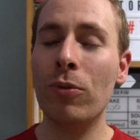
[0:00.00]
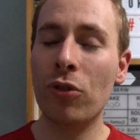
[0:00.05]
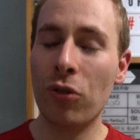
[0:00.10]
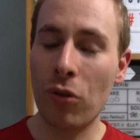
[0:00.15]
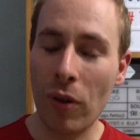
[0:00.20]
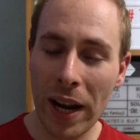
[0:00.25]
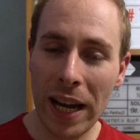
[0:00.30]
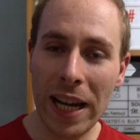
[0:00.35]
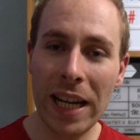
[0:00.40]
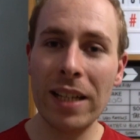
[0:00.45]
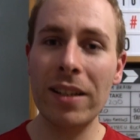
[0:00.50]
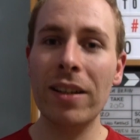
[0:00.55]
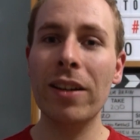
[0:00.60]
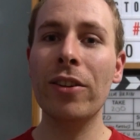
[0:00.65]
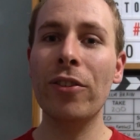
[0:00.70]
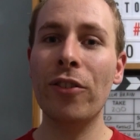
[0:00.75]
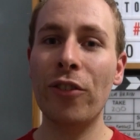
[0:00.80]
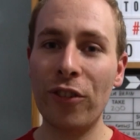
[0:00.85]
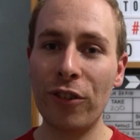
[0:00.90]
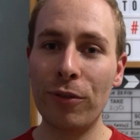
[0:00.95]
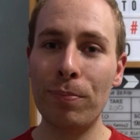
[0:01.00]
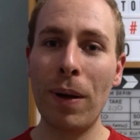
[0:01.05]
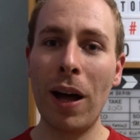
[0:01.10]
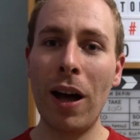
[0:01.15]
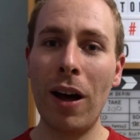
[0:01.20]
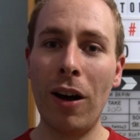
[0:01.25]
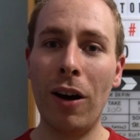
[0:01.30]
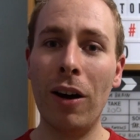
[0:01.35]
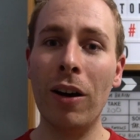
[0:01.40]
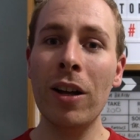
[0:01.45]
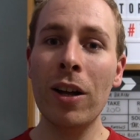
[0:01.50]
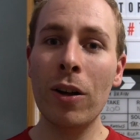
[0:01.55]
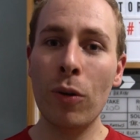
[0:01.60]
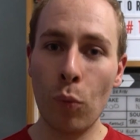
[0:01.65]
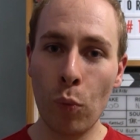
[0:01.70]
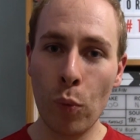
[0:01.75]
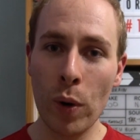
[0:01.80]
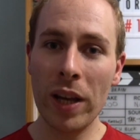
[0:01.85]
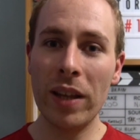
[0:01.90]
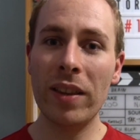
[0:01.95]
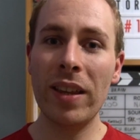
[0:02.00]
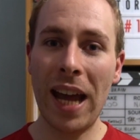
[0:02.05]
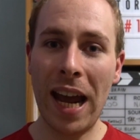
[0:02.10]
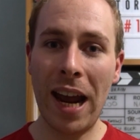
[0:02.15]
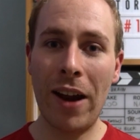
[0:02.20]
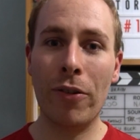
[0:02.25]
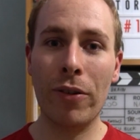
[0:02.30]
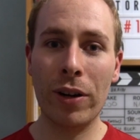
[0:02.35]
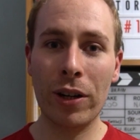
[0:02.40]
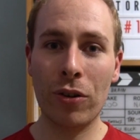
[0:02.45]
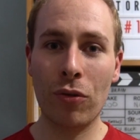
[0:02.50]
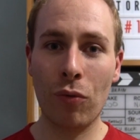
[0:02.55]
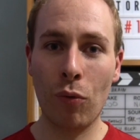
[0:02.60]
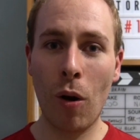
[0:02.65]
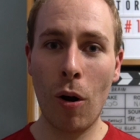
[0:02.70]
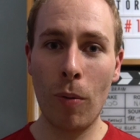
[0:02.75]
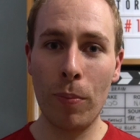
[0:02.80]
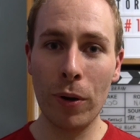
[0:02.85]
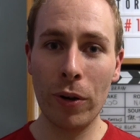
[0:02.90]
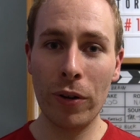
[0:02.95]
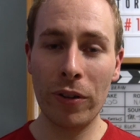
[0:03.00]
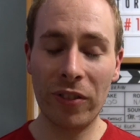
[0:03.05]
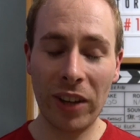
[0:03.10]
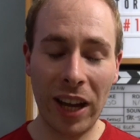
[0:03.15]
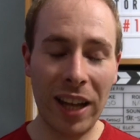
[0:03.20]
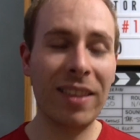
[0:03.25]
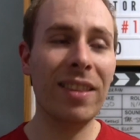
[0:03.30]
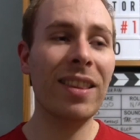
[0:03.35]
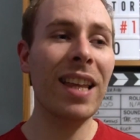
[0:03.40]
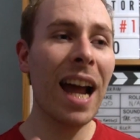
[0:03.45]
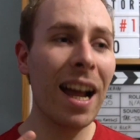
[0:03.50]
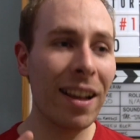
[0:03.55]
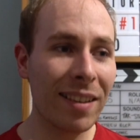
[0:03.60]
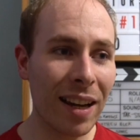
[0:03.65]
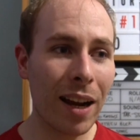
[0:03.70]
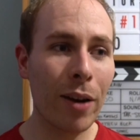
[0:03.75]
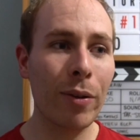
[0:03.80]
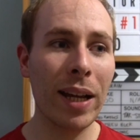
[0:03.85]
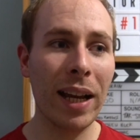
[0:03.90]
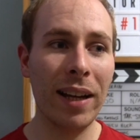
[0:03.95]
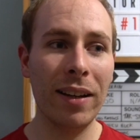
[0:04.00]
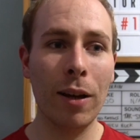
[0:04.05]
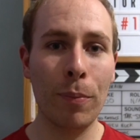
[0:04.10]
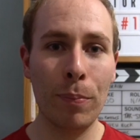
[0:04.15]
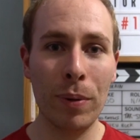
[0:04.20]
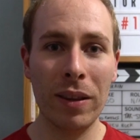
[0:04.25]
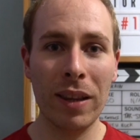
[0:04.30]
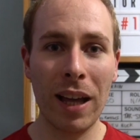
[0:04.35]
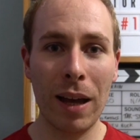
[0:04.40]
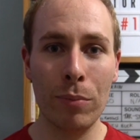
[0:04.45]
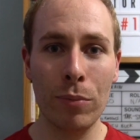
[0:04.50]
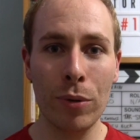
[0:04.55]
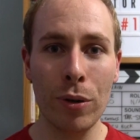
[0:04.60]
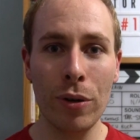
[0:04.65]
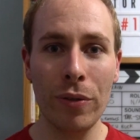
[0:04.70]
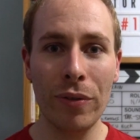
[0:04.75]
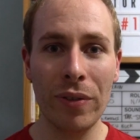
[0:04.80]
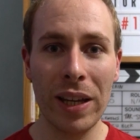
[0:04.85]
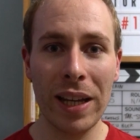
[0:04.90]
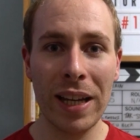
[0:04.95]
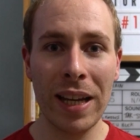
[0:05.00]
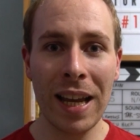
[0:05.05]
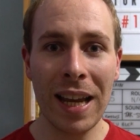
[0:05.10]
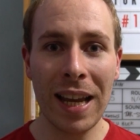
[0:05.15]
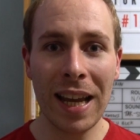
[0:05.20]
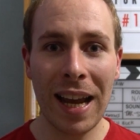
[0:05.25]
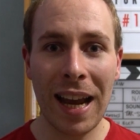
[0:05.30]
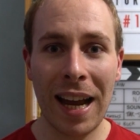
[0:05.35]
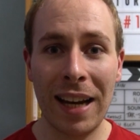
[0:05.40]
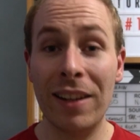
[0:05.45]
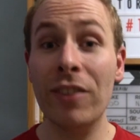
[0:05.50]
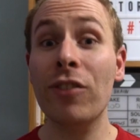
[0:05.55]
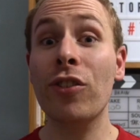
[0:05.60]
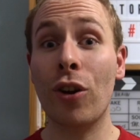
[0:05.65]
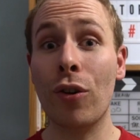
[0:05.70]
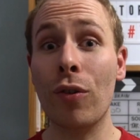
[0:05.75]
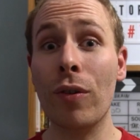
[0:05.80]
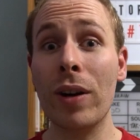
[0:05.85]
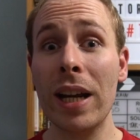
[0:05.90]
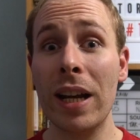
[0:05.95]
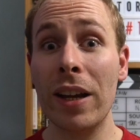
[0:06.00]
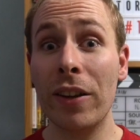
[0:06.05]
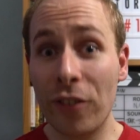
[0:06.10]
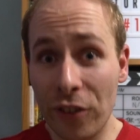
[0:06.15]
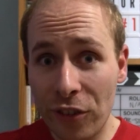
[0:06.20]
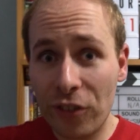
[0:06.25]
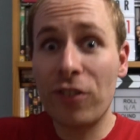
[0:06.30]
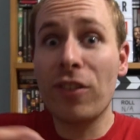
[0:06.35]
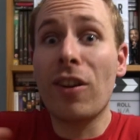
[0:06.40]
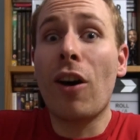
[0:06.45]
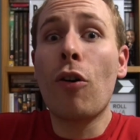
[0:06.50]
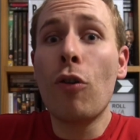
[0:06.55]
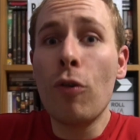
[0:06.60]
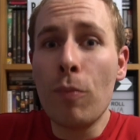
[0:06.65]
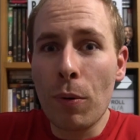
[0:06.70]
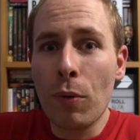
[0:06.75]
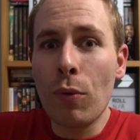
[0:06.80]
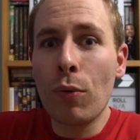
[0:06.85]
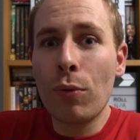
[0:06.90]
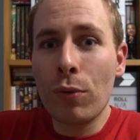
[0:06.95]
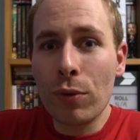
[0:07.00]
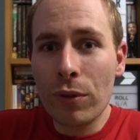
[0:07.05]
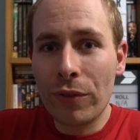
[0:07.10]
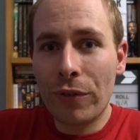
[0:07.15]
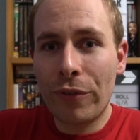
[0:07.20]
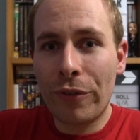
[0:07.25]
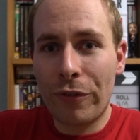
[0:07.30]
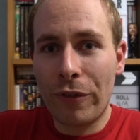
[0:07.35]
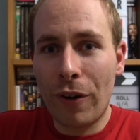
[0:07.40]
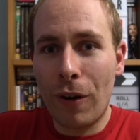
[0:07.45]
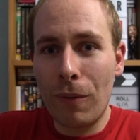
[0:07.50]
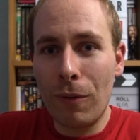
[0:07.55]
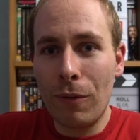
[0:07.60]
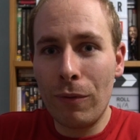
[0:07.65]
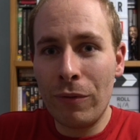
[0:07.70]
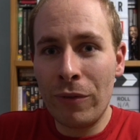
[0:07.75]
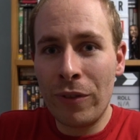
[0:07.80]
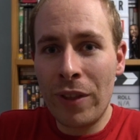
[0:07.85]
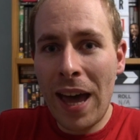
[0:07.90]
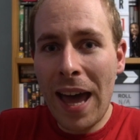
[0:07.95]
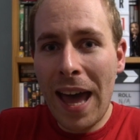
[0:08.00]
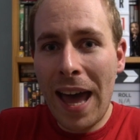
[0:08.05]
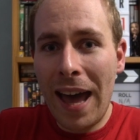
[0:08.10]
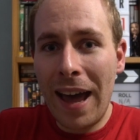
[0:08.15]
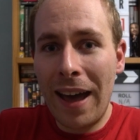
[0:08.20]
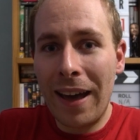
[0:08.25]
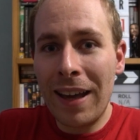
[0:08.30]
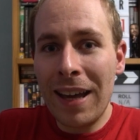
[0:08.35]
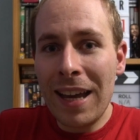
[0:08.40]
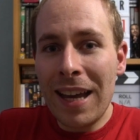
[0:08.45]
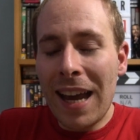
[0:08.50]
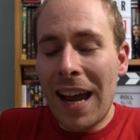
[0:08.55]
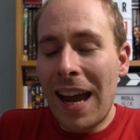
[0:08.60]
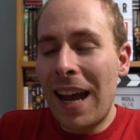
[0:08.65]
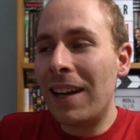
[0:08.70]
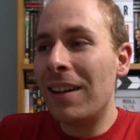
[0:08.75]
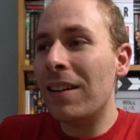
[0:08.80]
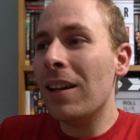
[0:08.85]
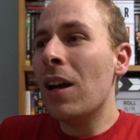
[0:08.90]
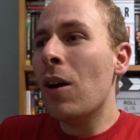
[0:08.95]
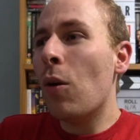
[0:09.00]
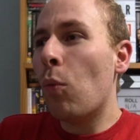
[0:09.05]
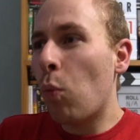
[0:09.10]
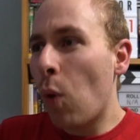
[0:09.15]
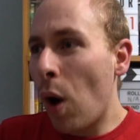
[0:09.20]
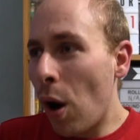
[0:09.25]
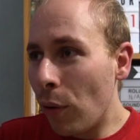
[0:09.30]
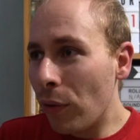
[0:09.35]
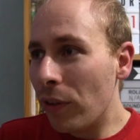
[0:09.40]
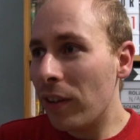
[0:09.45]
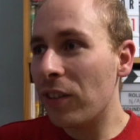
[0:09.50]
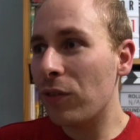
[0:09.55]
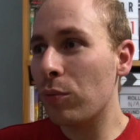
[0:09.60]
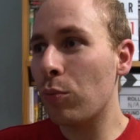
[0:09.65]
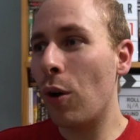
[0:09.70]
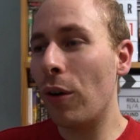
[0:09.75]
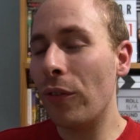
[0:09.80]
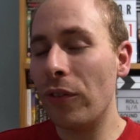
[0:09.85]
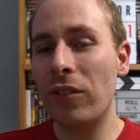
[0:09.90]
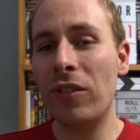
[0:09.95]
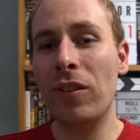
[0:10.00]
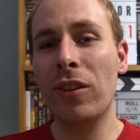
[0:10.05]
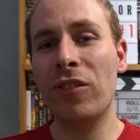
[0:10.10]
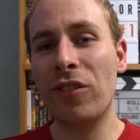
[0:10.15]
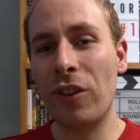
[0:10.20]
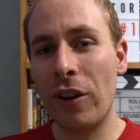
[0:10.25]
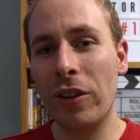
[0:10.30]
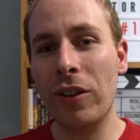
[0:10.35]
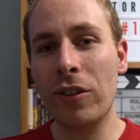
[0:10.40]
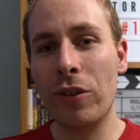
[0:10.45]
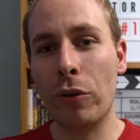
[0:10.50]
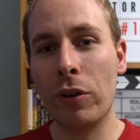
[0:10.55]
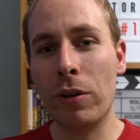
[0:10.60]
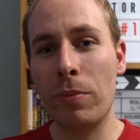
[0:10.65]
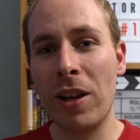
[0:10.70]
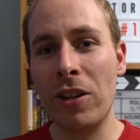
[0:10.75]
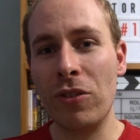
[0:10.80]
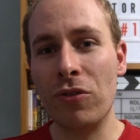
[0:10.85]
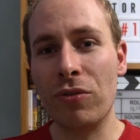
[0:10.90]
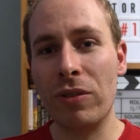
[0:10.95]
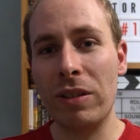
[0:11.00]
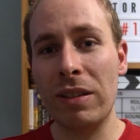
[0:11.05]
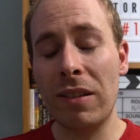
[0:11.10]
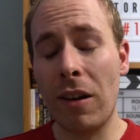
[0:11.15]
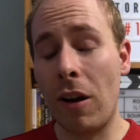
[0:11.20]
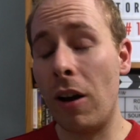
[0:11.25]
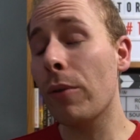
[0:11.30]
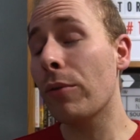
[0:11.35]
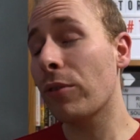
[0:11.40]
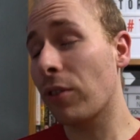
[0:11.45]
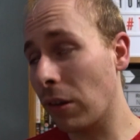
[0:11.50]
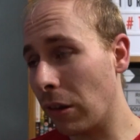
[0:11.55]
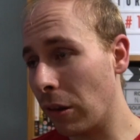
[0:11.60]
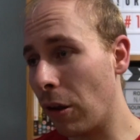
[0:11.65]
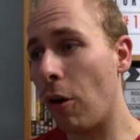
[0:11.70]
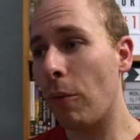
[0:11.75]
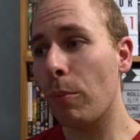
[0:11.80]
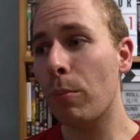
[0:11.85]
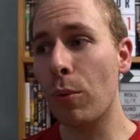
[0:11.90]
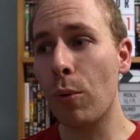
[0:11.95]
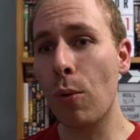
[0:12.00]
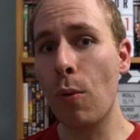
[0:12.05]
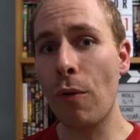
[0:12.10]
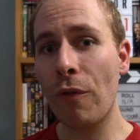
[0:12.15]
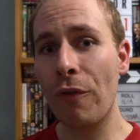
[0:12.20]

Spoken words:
train and spar with Eric Roberts, and that's how he ended up in that movie, and his career snowballed from there. And while this was the side of the documentary that I was a lot more